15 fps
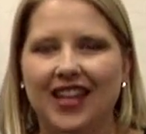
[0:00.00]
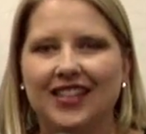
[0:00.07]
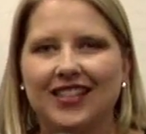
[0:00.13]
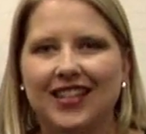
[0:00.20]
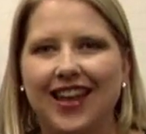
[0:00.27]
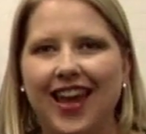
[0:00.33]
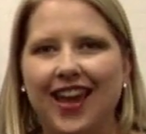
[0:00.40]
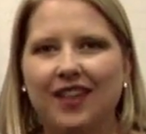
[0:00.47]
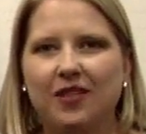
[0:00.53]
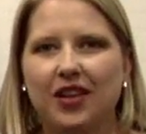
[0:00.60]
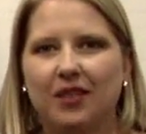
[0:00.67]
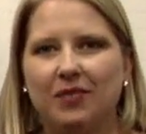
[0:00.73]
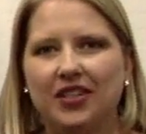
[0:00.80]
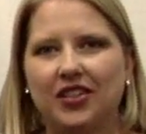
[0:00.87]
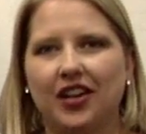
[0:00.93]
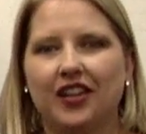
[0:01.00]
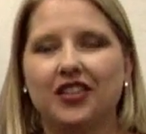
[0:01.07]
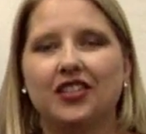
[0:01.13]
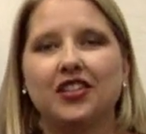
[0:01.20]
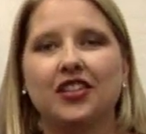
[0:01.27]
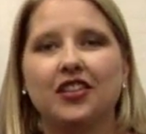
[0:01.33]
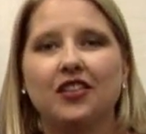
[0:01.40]
Today, I'm going to be talking
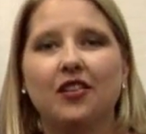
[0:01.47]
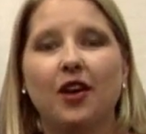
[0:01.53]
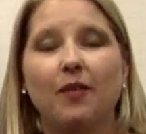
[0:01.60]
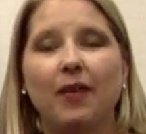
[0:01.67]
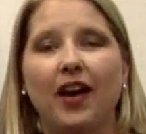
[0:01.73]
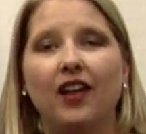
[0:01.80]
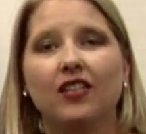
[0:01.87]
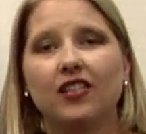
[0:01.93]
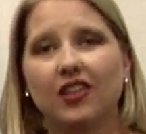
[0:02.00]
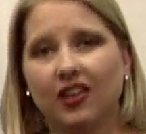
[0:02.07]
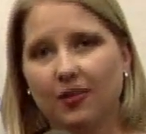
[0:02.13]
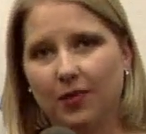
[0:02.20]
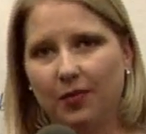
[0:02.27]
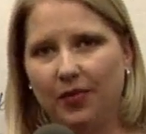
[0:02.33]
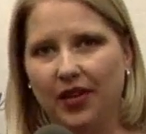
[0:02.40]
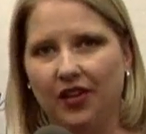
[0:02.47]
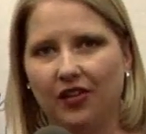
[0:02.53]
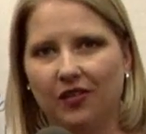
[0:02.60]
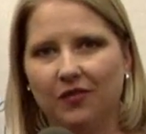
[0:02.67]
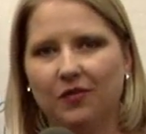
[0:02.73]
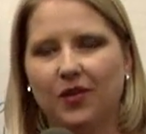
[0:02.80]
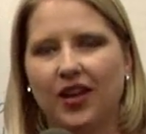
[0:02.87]
to you about curb
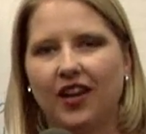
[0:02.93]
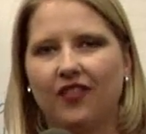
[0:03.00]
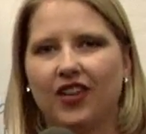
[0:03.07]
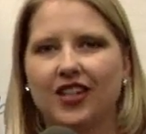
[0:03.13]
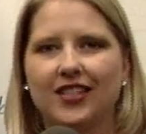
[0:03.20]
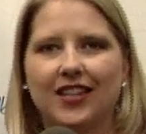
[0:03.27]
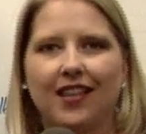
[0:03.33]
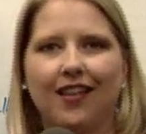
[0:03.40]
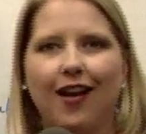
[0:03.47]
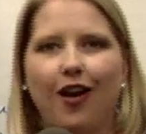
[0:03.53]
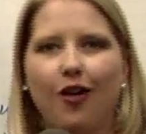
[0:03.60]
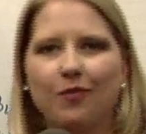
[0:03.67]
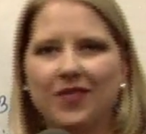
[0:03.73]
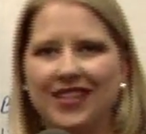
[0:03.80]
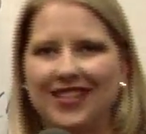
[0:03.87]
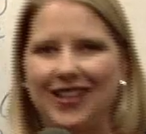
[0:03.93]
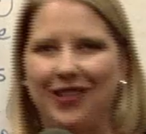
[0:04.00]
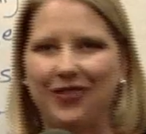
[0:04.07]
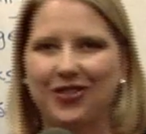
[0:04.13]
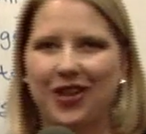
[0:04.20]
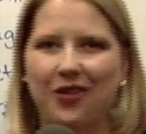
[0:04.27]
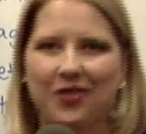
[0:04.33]
appeal. Whenever I sell a home, the
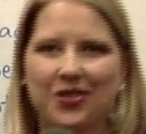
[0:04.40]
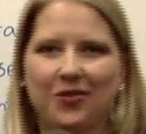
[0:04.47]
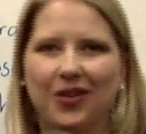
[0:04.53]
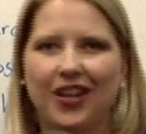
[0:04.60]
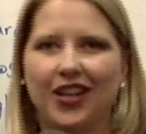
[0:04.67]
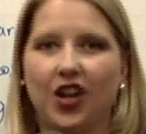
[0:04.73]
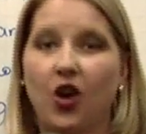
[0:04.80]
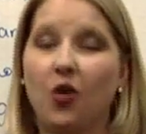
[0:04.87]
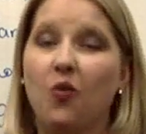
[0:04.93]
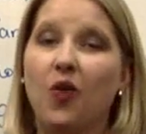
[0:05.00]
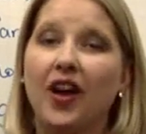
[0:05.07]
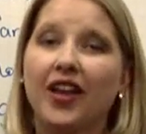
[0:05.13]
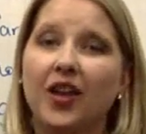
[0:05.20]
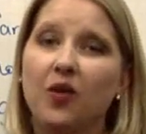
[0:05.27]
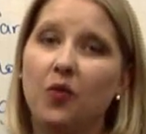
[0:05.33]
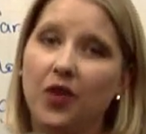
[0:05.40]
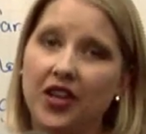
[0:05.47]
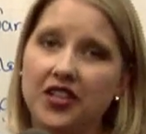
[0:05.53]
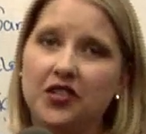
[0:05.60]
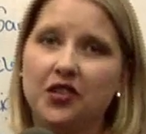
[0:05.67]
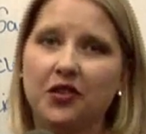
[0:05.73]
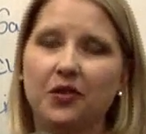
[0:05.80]
sellers always want to know what can we
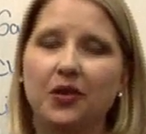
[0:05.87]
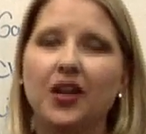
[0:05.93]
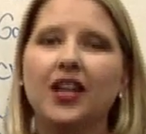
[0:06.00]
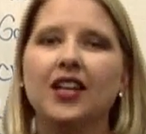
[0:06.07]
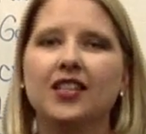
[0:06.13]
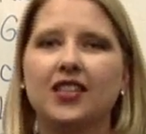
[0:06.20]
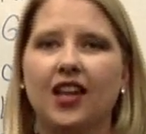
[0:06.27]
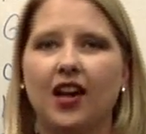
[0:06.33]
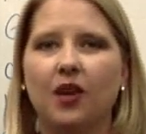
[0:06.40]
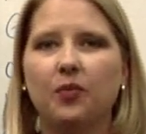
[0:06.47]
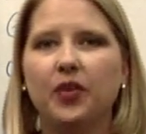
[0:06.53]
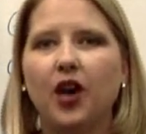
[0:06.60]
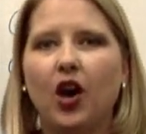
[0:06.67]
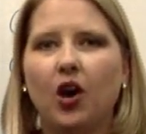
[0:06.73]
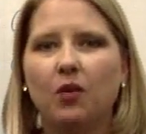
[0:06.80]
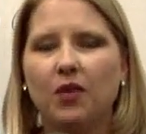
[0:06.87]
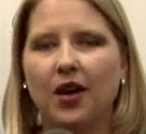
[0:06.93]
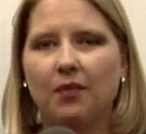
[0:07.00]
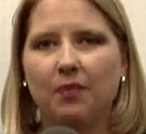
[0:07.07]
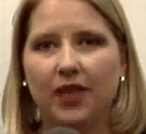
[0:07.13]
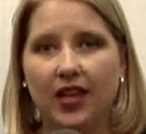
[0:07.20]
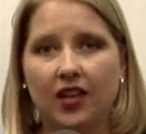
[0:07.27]
do to help the home
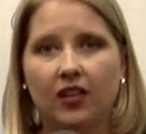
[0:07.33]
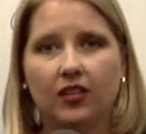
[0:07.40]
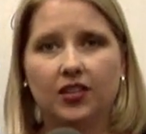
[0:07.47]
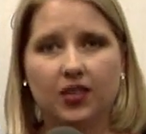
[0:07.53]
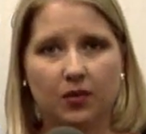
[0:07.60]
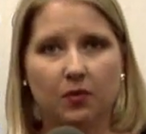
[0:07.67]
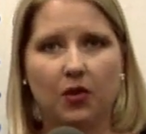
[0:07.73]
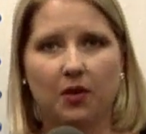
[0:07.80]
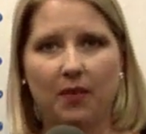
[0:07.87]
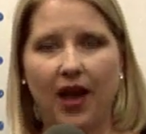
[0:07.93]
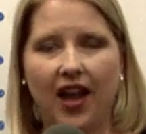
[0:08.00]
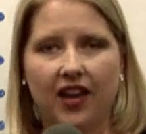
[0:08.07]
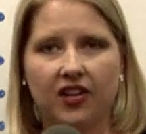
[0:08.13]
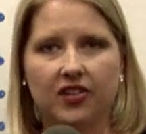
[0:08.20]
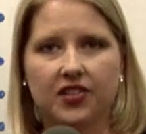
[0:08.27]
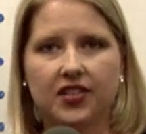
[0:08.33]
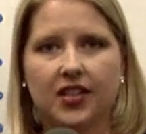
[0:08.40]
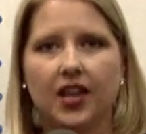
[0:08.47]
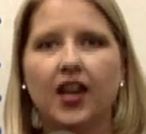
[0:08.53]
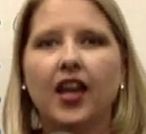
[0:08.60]
appeal to more buyers.